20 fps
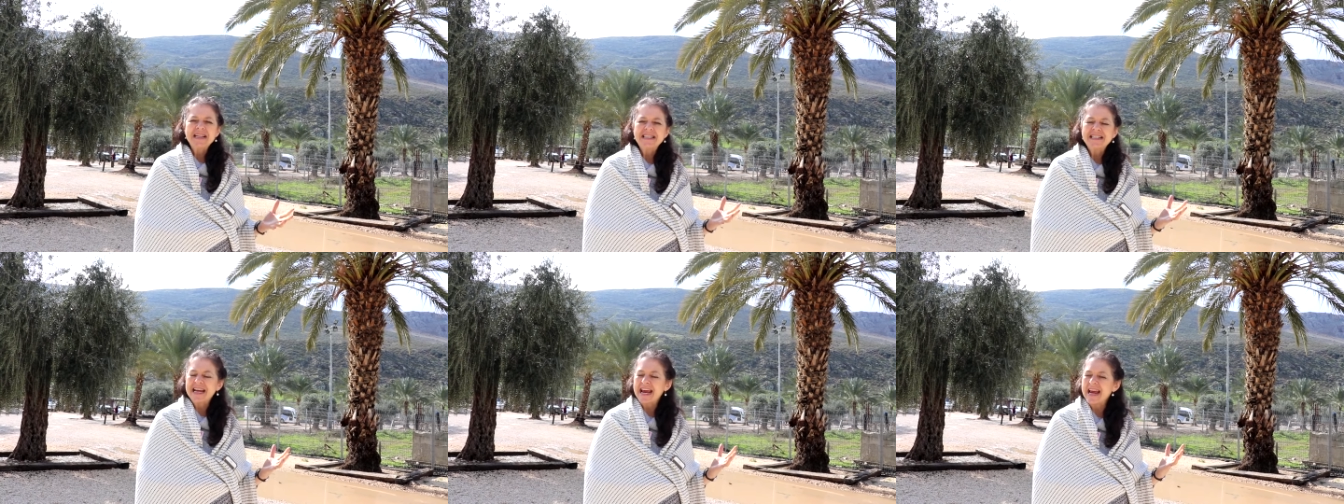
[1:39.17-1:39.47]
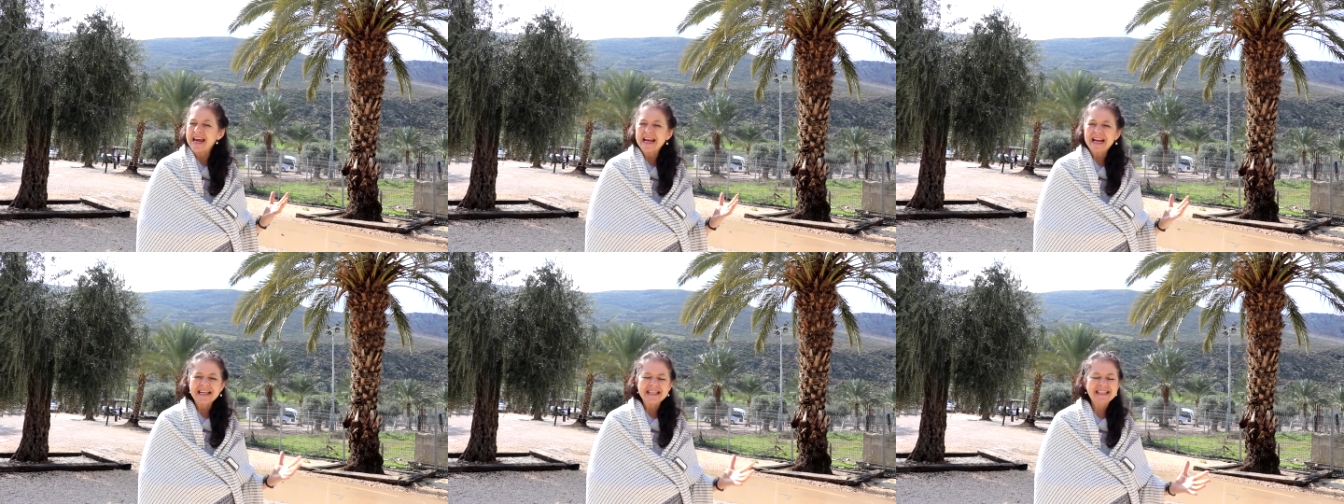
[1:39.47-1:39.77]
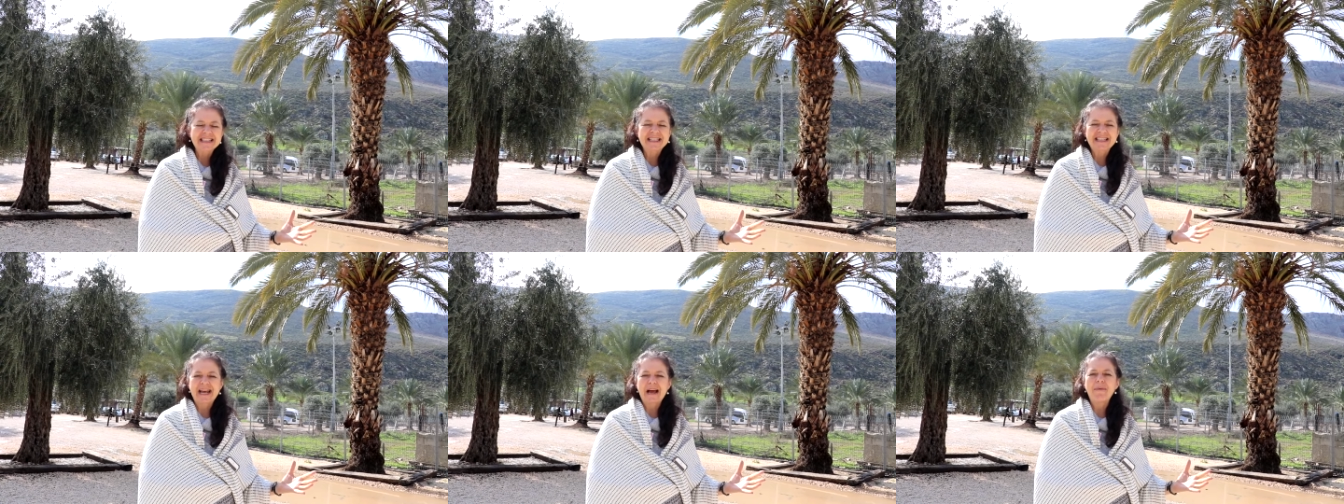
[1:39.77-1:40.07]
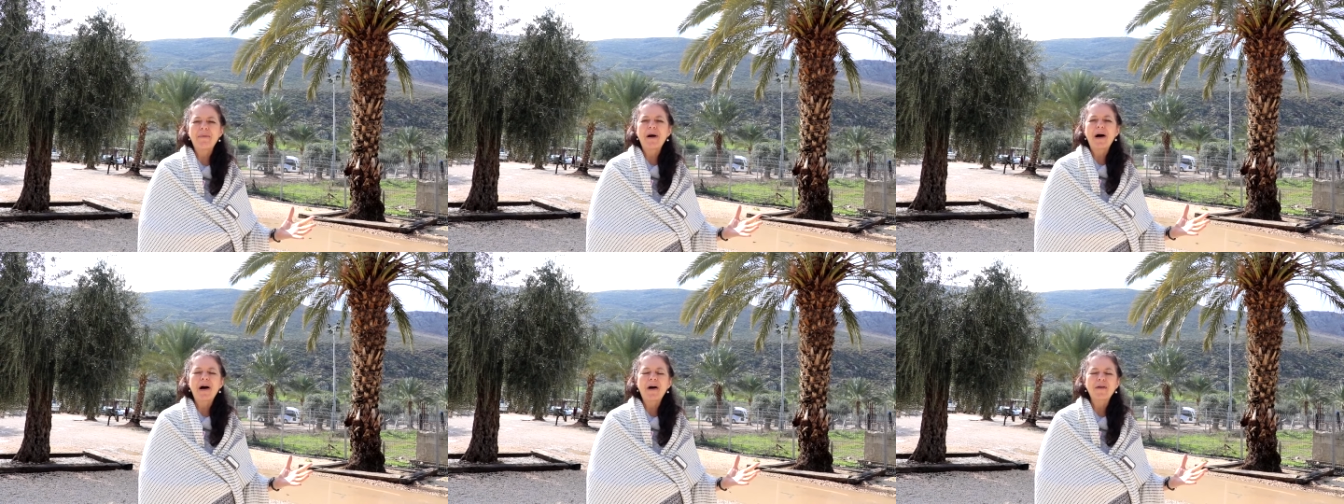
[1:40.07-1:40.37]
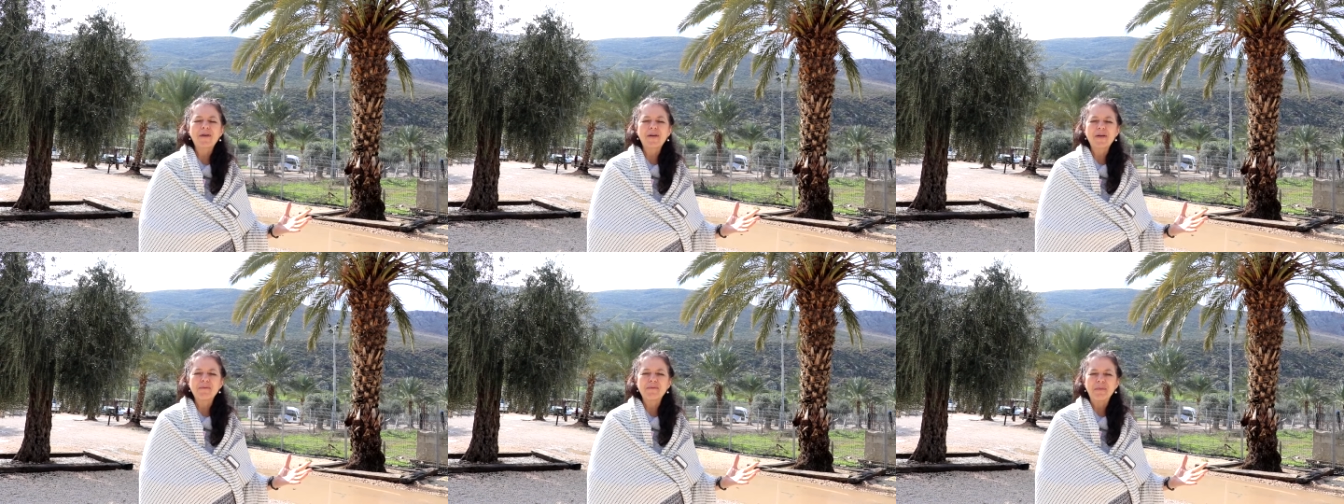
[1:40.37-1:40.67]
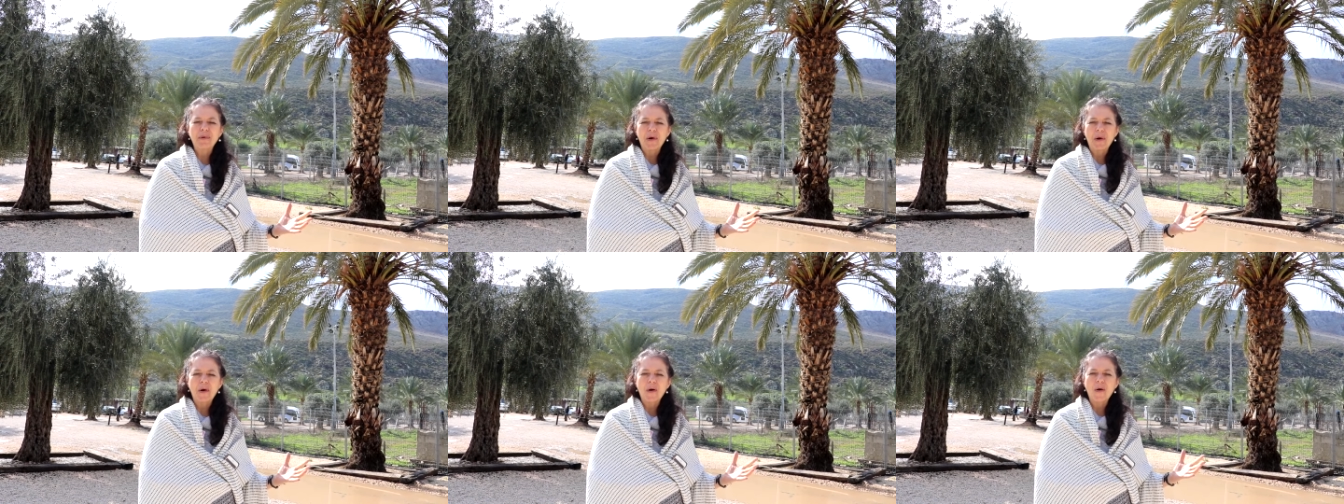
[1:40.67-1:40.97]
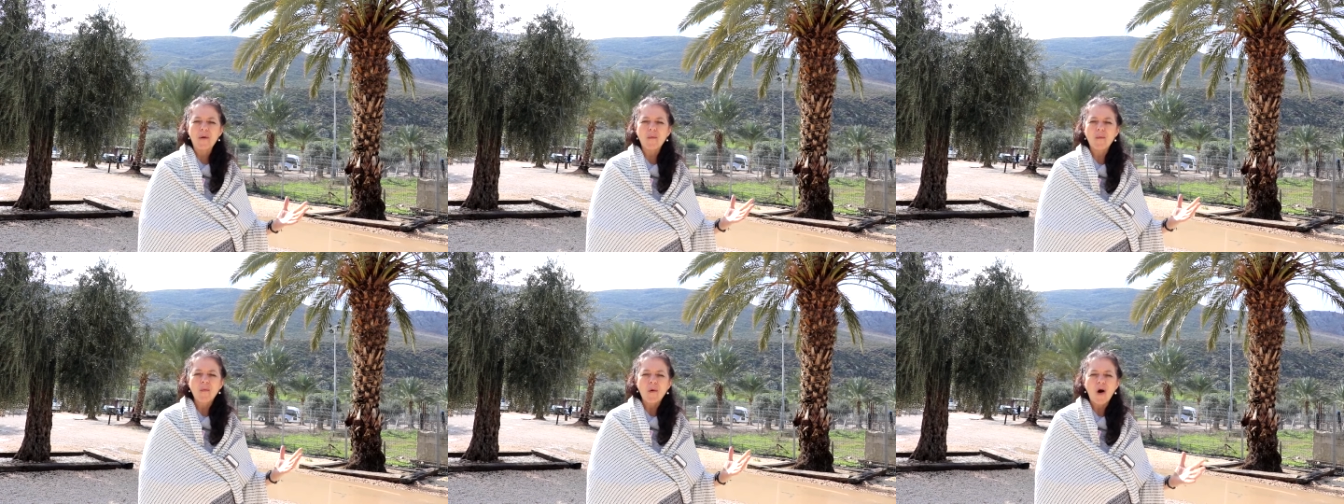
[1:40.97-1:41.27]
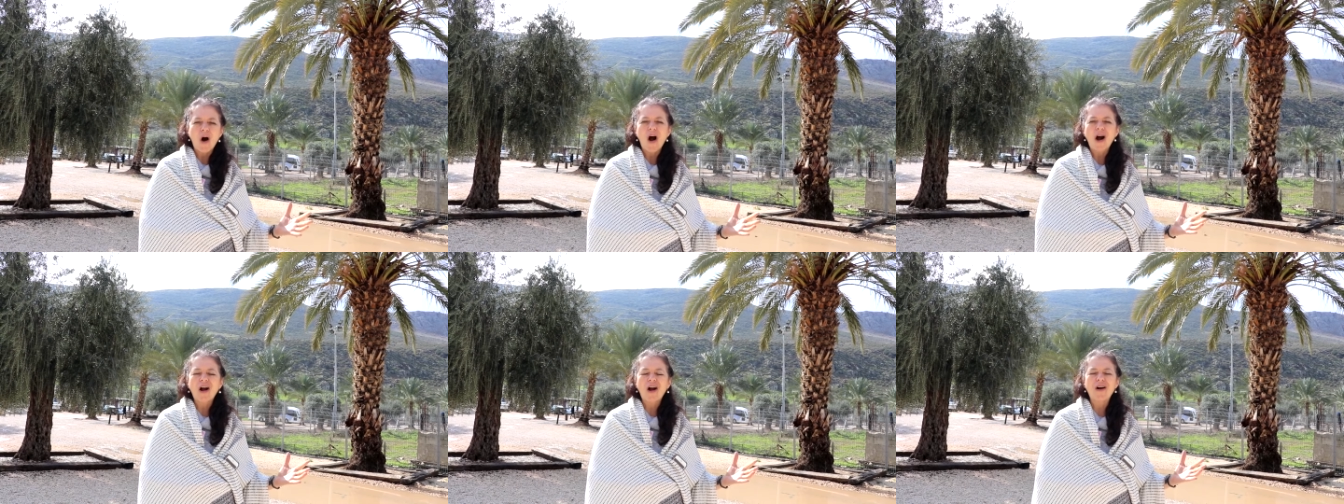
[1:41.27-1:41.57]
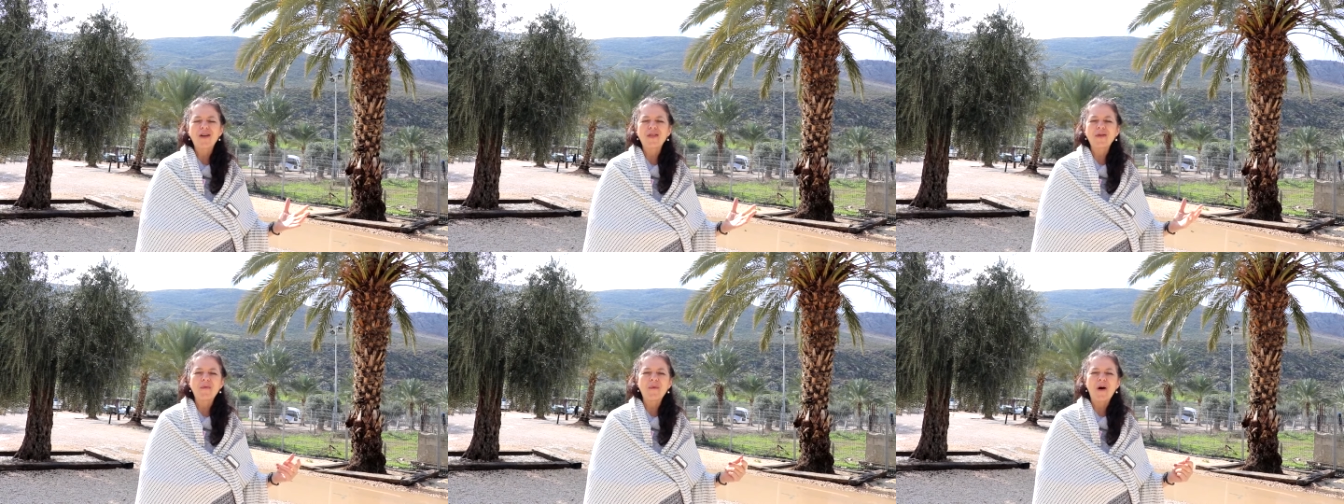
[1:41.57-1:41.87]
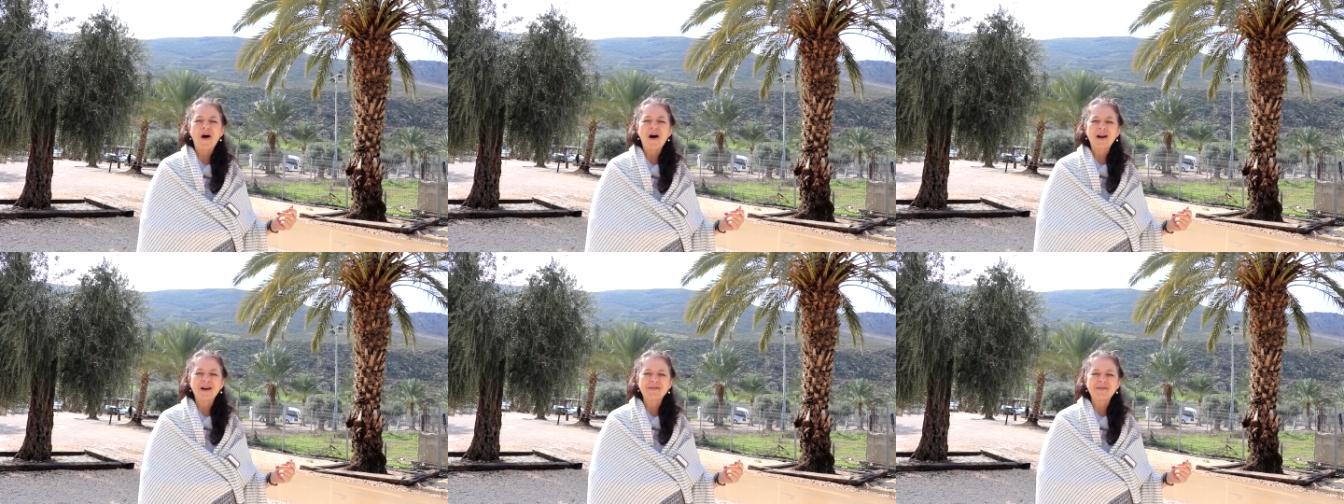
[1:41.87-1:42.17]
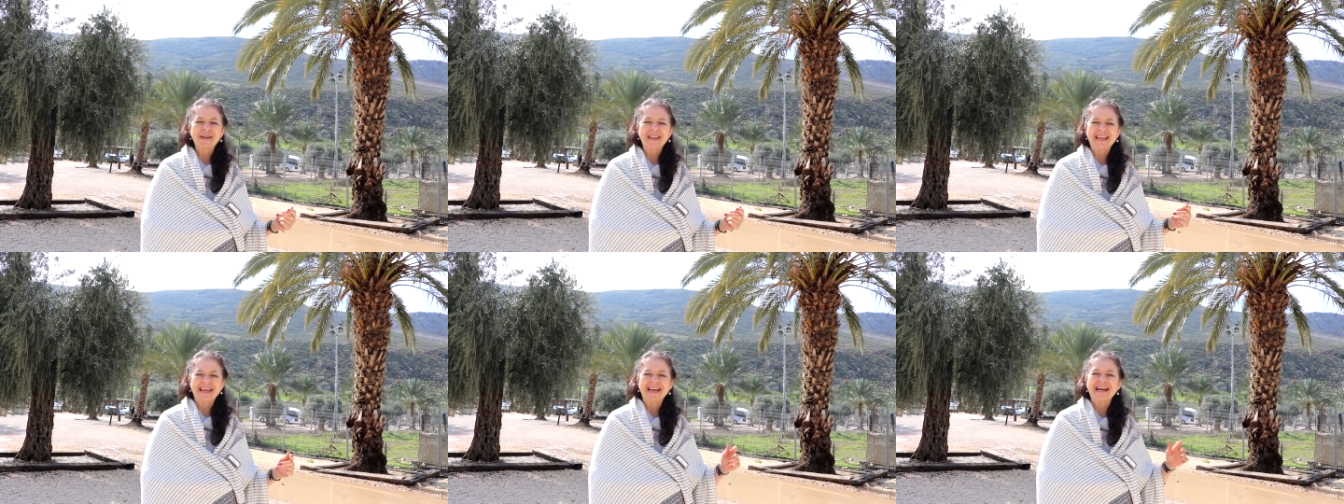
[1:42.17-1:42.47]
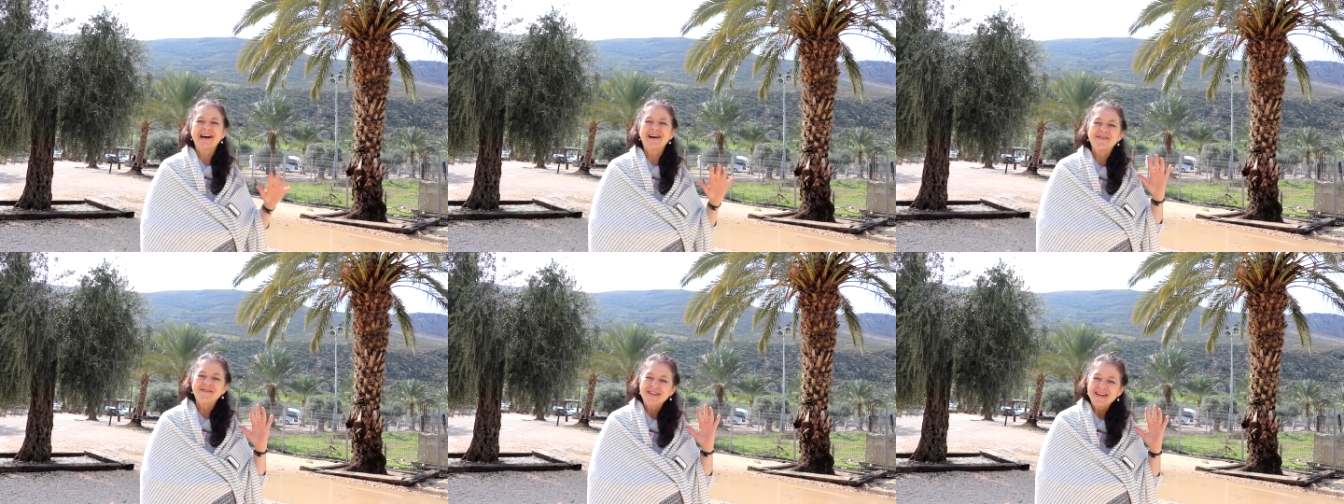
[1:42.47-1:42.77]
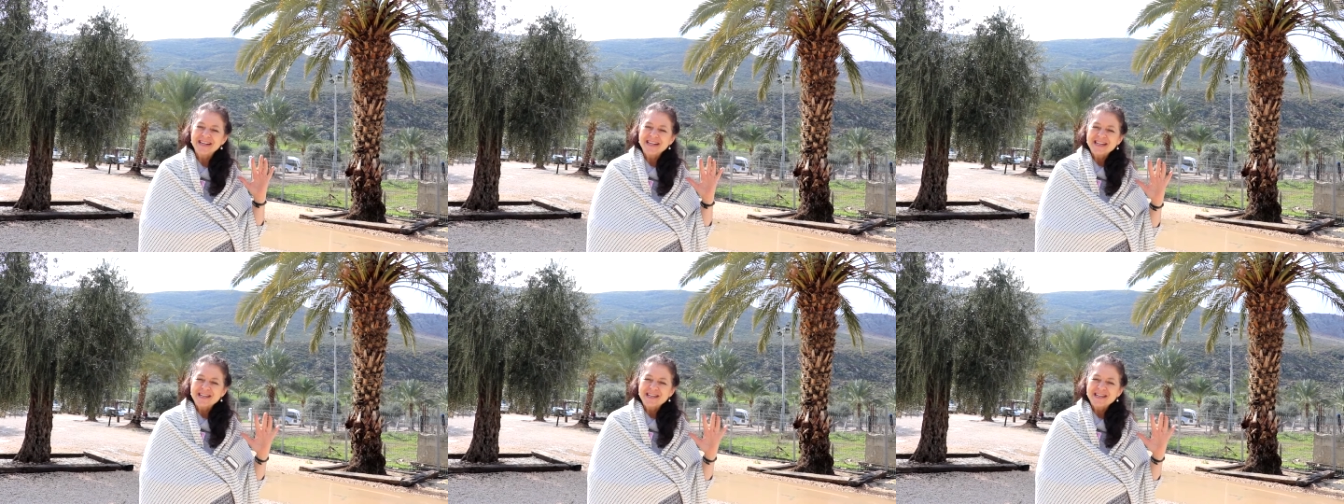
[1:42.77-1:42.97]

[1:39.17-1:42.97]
Take a step out of the boat, walk on the water with Him,